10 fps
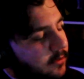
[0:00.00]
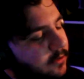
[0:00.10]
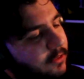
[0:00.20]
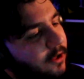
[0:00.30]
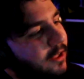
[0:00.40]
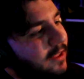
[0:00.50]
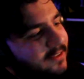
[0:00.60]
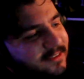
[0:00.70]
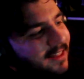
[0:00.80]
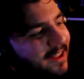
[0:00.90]
that
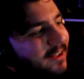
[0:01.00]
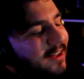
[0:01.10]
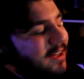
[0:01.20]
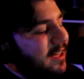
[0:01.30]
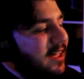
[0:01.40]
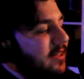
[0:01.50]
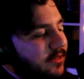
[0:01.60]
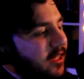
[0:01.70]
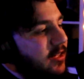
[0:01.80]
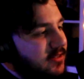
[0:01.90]
it's like
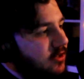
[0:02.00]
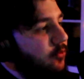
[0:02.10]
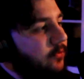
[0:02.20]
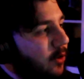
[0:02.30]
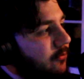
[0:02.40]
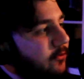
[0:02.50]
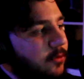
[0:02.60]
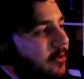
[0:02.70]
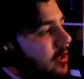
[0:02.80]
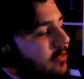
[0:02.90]
he is the one
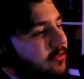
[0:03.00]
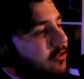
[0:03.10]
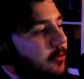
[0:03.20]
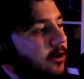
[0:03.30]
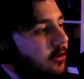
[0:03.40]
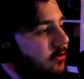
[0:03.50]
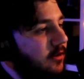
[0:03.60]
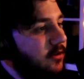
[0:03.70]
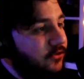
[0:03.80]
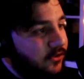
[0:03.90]
filmmaker that's come along that
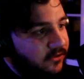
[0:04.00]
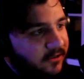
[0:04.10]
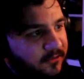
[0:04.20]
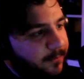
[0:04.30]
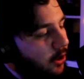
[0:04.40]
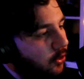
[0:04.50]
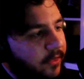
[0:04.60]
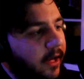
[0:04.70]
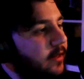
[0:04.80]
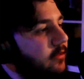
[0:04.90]
has just dispelled
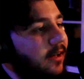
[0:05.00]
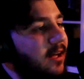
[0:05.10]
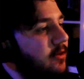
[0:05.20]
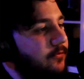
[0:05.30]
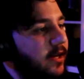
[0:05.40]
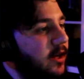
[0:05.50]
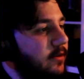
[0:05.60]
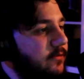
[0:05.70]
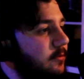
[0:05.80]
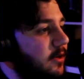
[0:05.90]
that entire
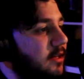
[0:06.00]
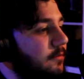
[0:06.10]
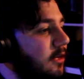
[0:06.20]
theory for me